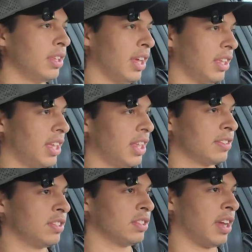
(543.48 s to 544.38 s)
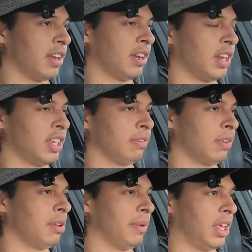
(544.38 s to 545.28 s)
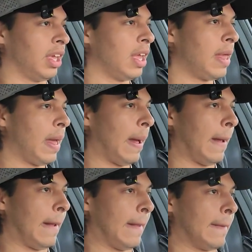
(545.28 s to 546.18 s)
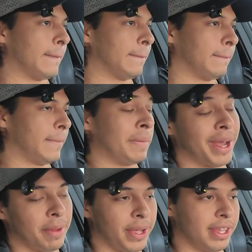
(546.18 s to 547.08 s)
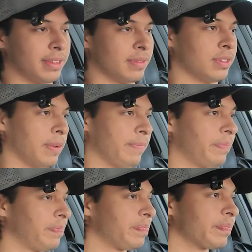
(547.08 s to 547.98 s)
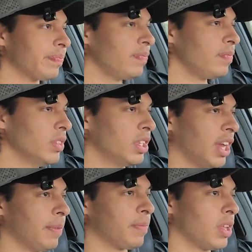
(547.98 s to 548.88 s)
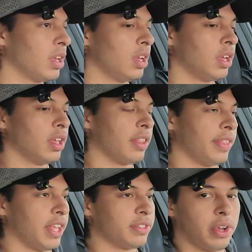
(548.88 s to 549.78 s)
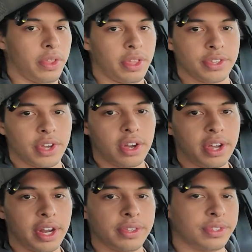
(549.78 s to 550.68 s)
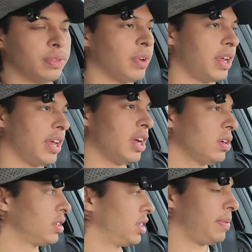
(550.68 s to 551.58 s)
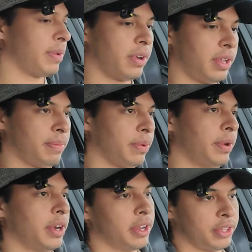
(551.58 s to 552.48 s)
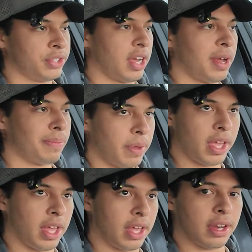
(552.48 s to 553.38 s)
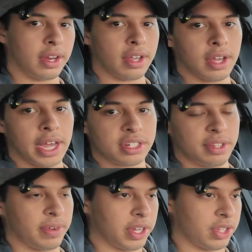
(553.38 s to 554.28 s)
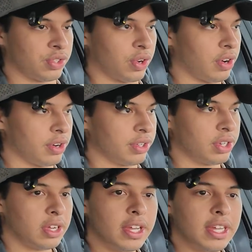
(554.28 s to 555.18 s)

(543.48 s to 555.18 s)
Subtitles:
Like, that's just not a good idea for anybody, in my opinion. So yeah, that's all the talking I'll do right now, because I'm already pulling into the shop, and I actually forgot to charge.